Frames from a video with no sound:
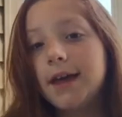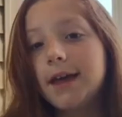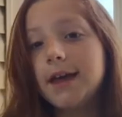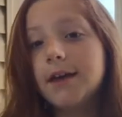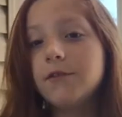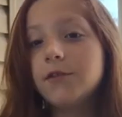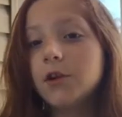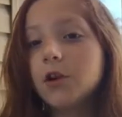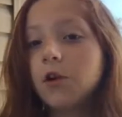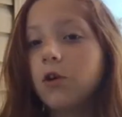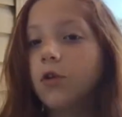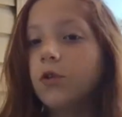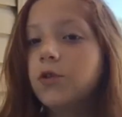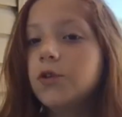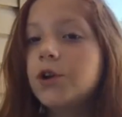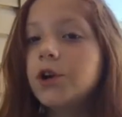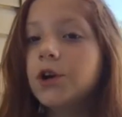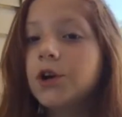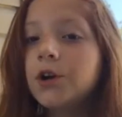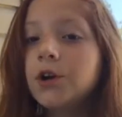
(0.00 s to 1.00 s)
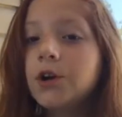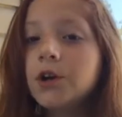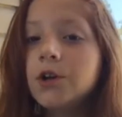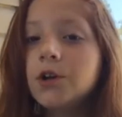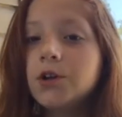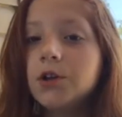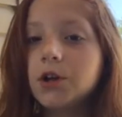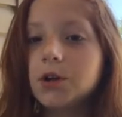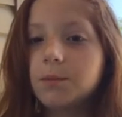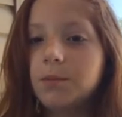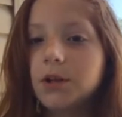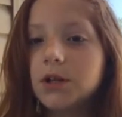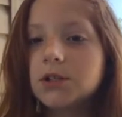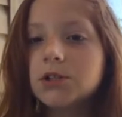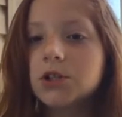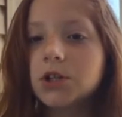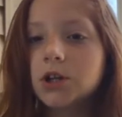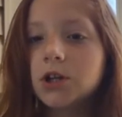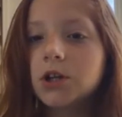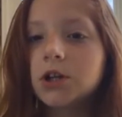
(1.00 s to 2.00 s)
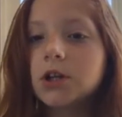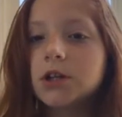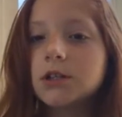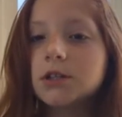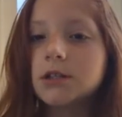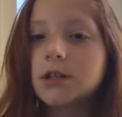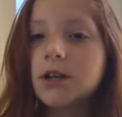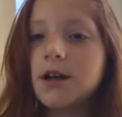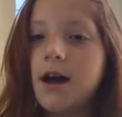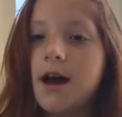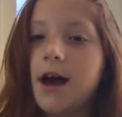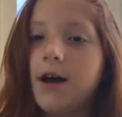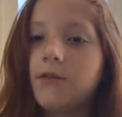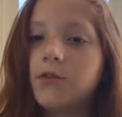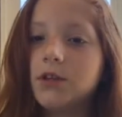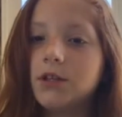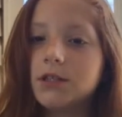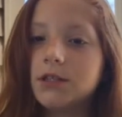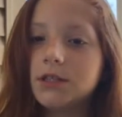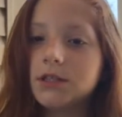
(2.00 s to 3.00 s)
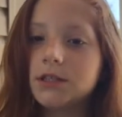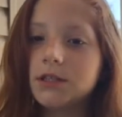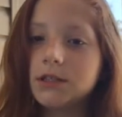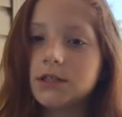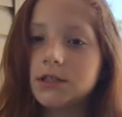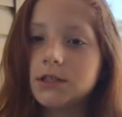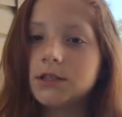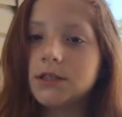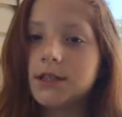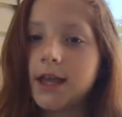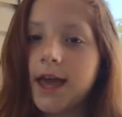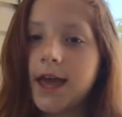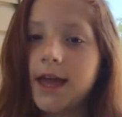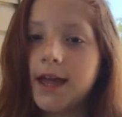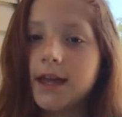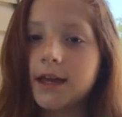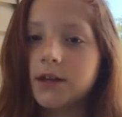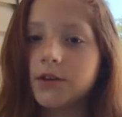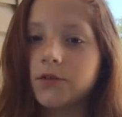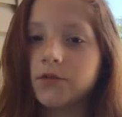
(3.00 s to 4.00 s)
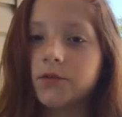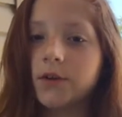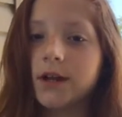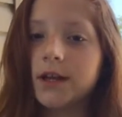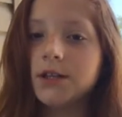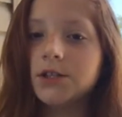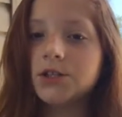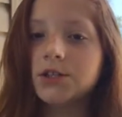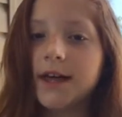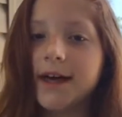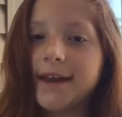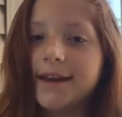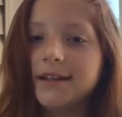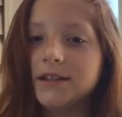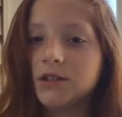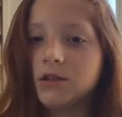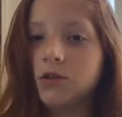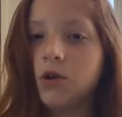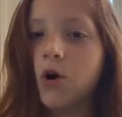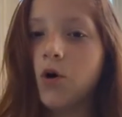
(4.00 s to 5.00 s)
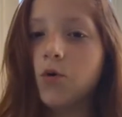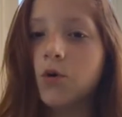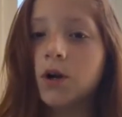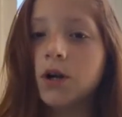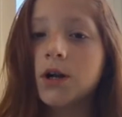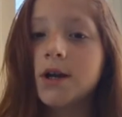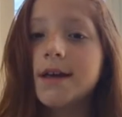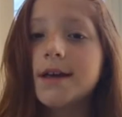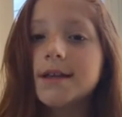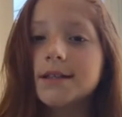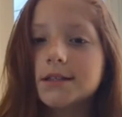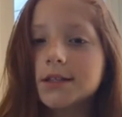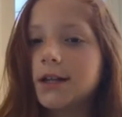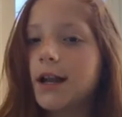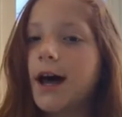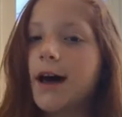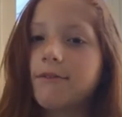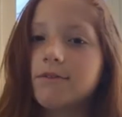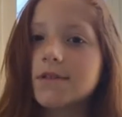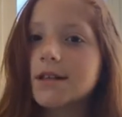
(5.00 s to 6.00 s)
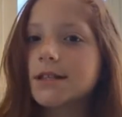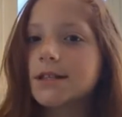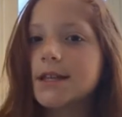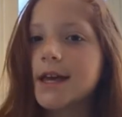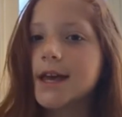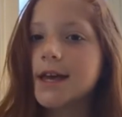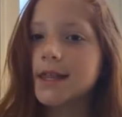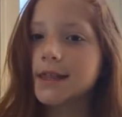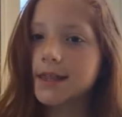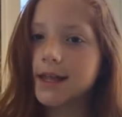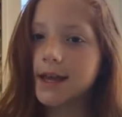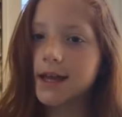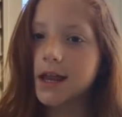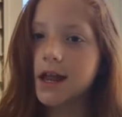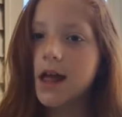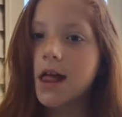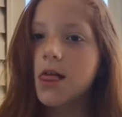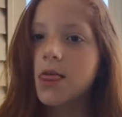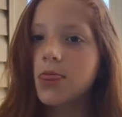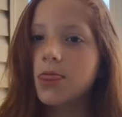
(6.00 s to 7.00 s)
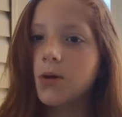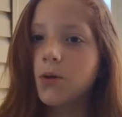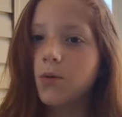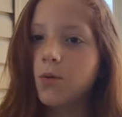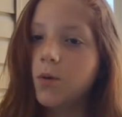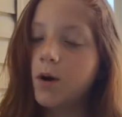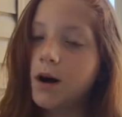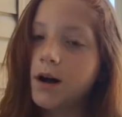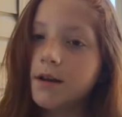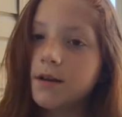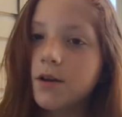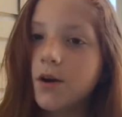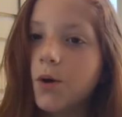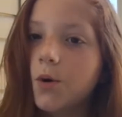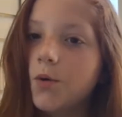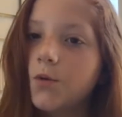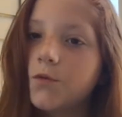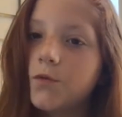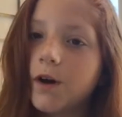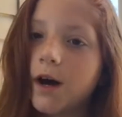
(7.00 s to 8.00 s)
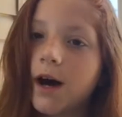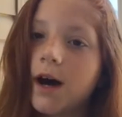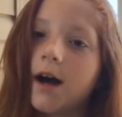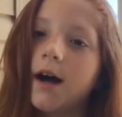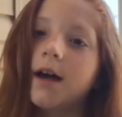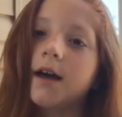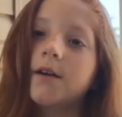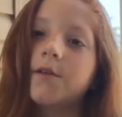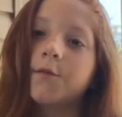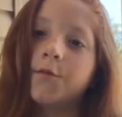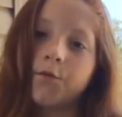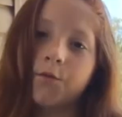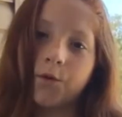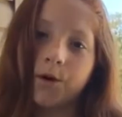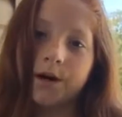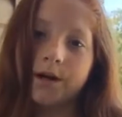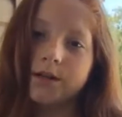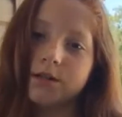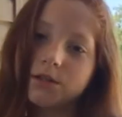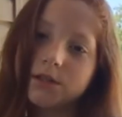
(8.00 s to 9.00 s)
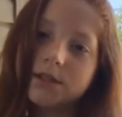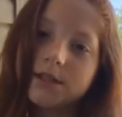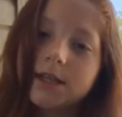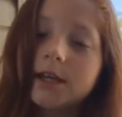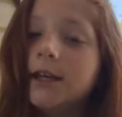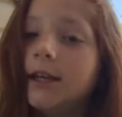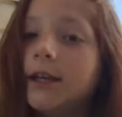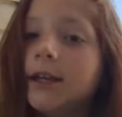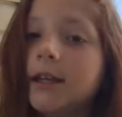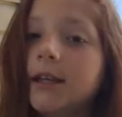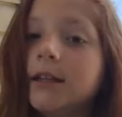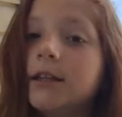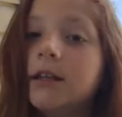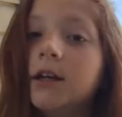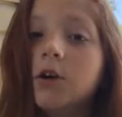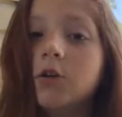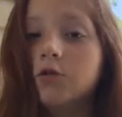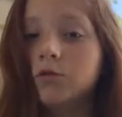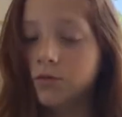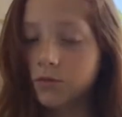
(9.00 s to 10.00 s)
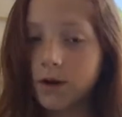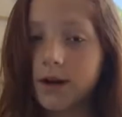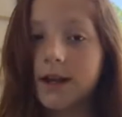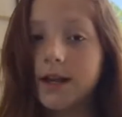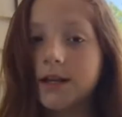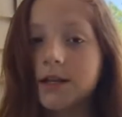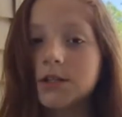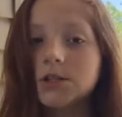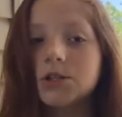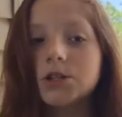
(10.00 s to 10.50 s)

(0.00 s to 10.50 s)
If you're older, your blood sugar is gonna have to stay in a range that is lower. It's gonna have to stay in like the 105, 110 range.